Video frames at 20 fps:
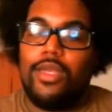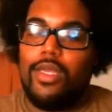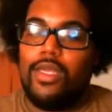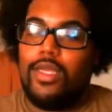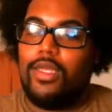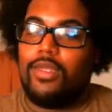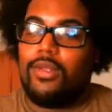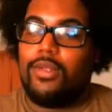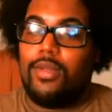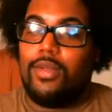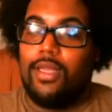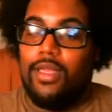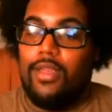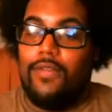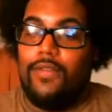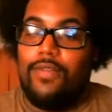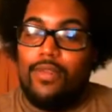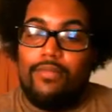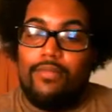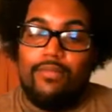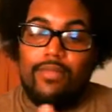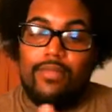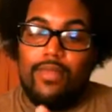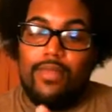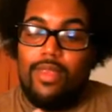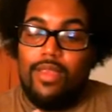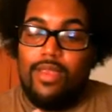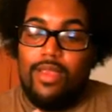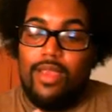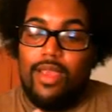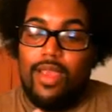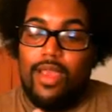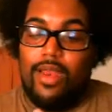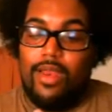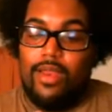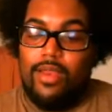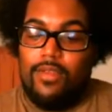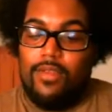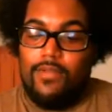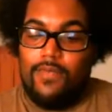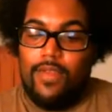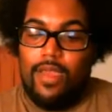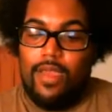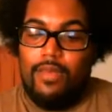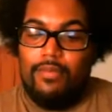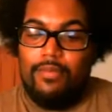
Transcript: So I'm going to give it yet another vape.